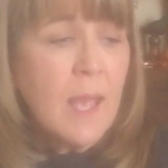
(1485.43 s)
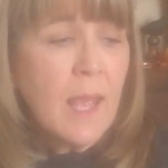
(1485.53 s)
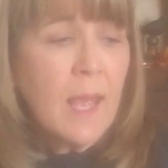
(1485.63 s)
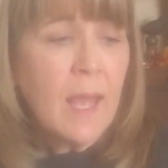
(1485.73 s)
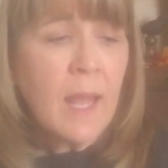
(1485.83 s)

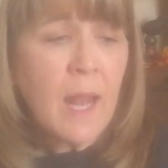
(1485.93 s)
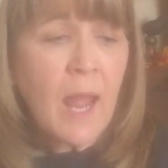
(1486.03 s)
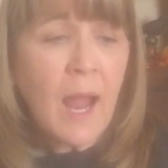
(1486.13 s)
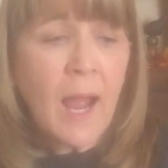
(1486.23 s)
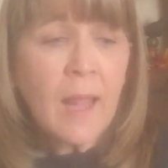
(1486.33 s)
And
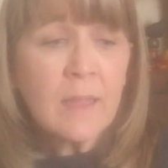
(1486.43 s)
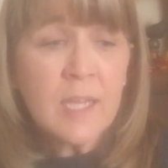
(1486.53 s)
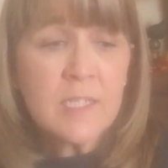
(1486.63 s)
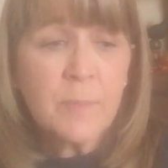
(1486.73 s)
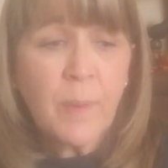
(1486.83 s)
I
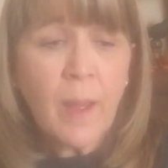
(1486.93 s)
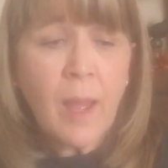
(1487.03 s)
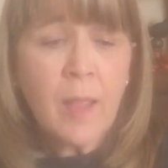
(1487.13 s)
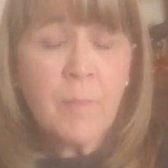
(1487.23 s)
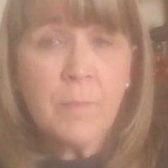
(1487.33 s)
like to
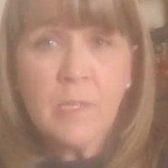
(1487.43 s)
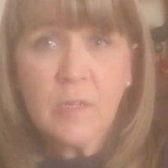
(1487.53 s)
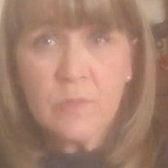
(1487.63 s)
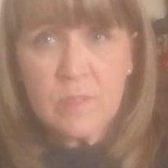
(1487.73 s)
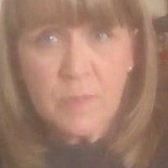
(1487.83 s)
buy
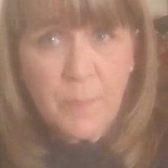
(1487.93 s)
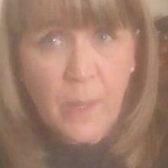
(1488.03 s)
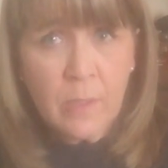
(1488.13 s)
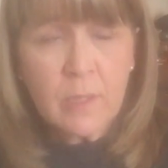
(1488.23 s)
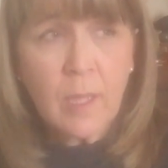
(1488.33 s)
needles in
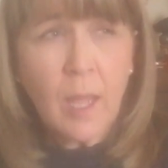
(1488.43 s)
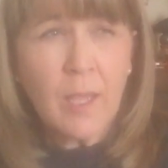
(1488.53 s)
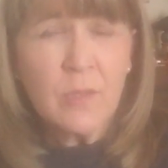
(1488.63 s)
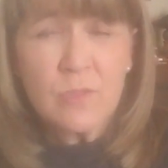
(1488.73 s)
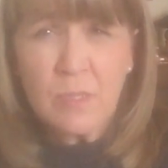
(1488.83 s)
bulk. I
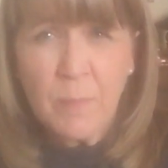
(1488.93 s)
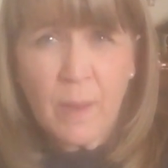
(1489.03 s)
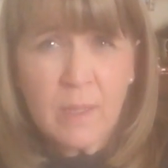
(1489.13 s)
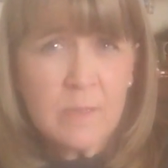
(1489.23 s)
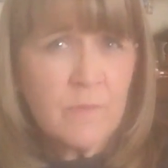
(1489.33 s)
usually
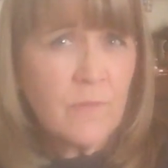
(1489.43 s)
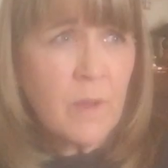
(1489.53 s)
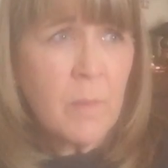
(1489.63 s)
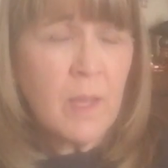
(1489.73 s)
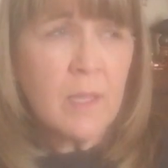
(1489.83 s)
buy them
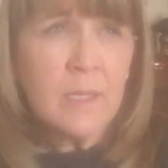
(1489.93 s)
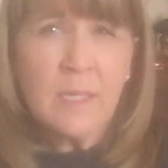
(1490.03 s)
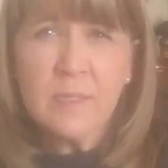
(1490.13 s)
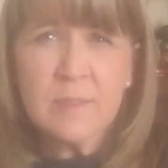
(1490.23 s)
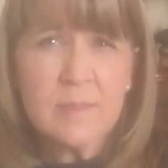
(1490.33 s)
from
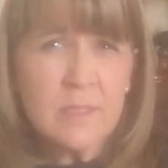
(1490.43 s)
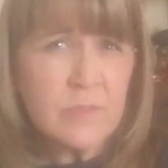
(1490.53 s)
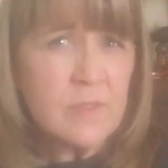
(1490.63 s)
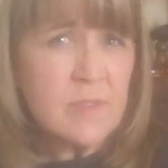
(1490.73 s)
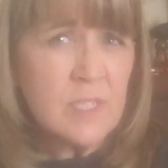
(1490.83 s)

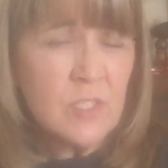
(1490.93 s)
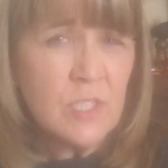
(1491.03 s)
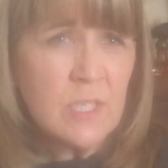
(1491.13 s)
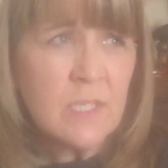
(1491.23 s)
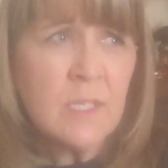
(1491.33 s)

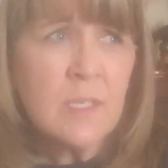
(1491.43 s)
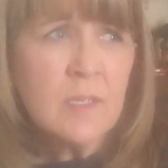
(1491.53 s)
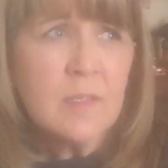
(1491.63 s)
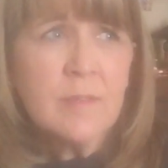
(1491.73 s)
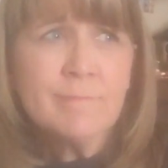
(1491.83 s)
Anita'sLittleStitching.com,
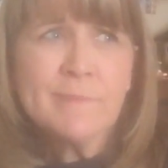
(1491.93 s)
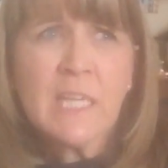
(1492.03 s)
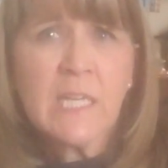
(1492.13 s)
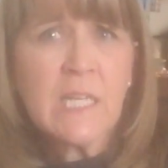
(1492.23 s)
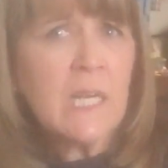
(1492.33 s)

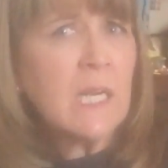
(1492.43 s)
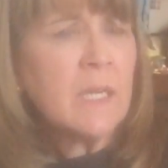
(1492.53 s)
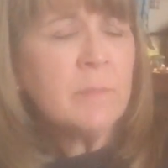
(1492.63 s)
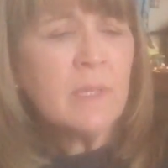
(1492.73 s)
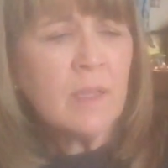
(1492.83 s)

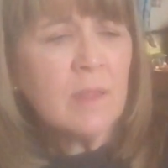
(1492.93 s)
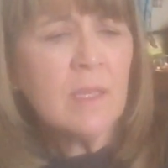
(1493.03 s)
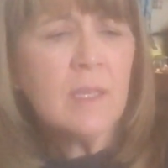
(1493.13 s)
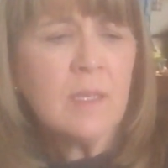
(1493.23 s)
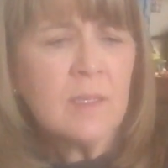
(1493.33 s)
I
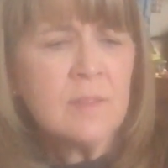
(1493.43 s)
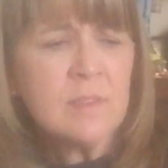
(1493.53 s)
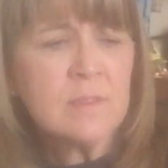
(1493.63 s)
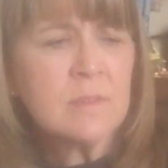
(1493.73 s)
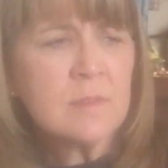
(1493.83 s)
think it is.
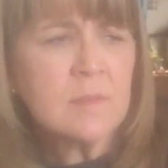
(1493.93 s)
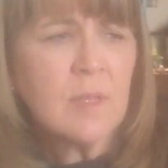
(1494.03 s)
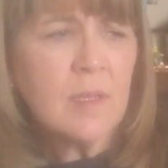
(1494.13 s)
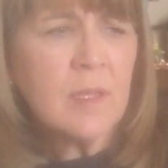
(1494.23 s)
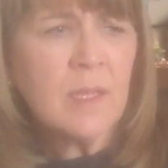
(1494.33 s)

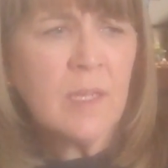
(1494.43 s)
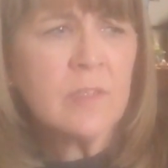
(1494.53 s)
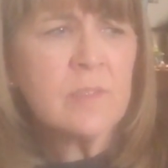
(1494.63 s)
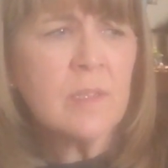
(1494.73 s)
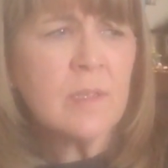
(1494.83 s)

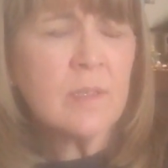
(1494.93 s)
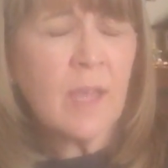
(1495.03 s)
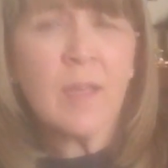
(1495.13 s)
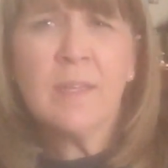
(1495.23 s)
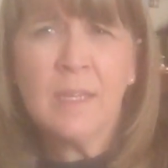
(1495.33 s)

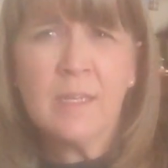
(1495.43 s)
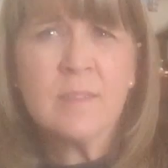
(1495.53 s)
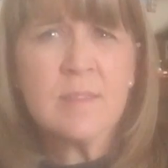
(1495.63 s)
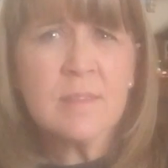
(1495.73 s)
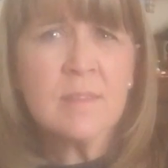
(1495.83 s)

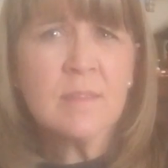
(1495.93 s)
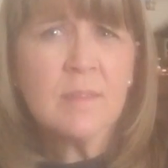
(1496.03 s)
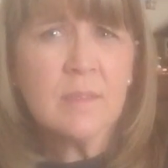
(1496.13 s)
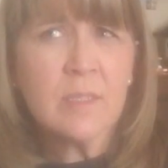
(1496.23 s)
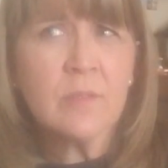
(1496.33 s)
Anita's
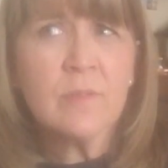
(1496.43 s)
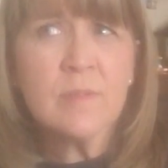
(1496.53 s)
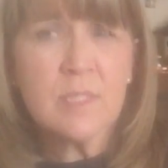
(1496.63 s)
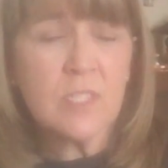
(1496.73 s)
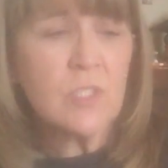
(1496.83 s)
Little
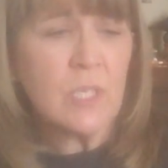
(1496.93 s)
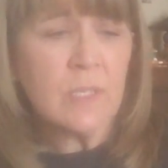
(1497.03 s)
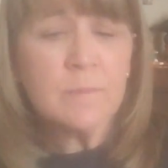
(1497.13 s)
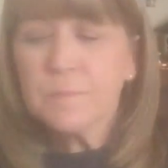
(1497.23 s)
Stitching.